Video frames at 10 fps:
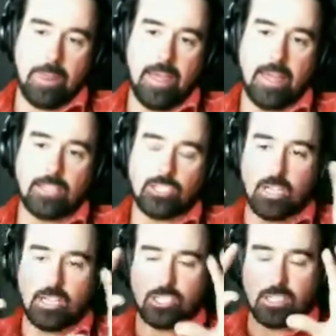It's
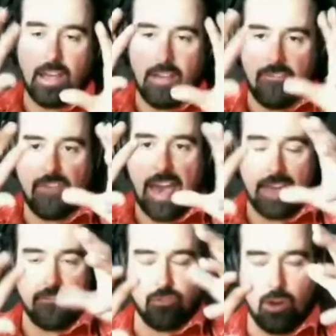just a
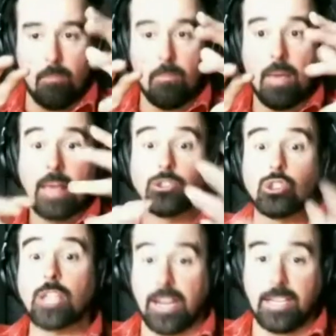fact from
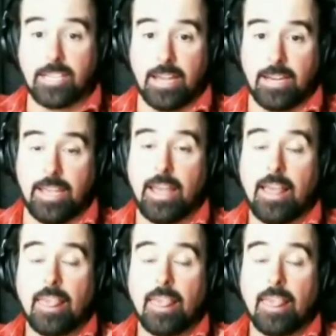studying technique.